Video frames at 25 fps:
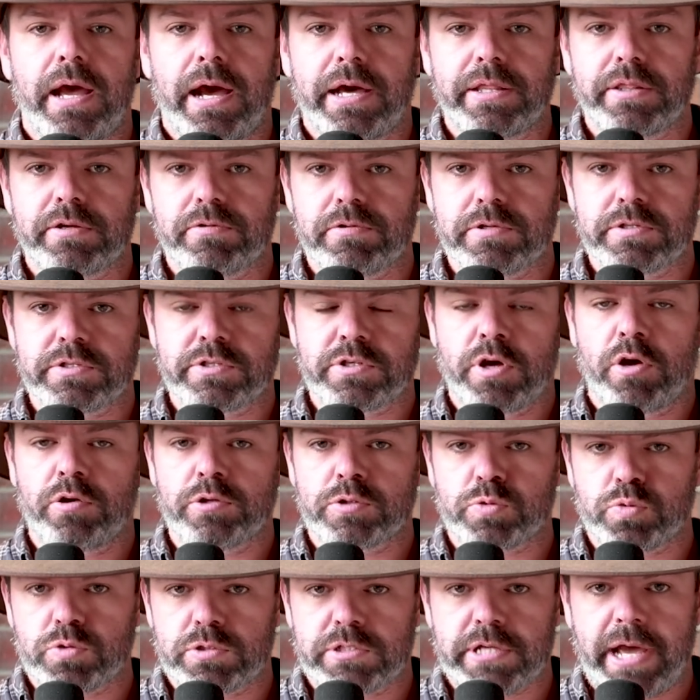and the
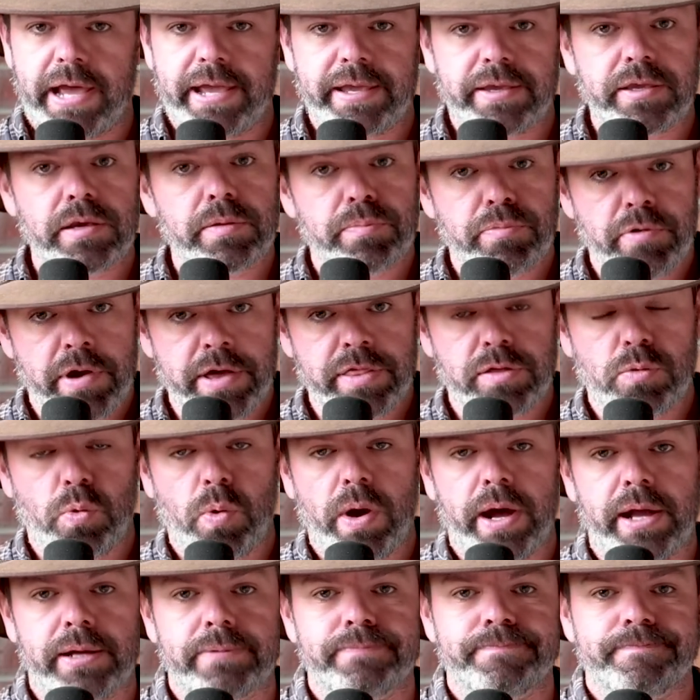results will take your breath
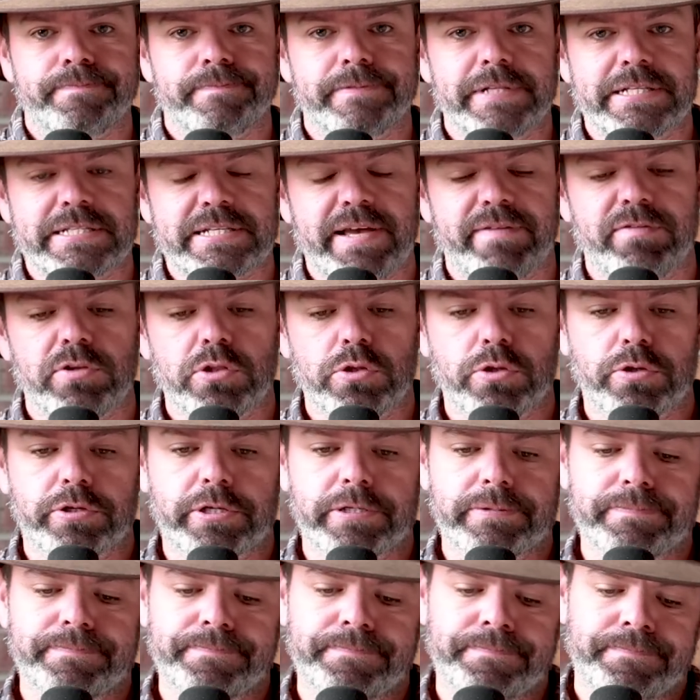away. Let's have a look.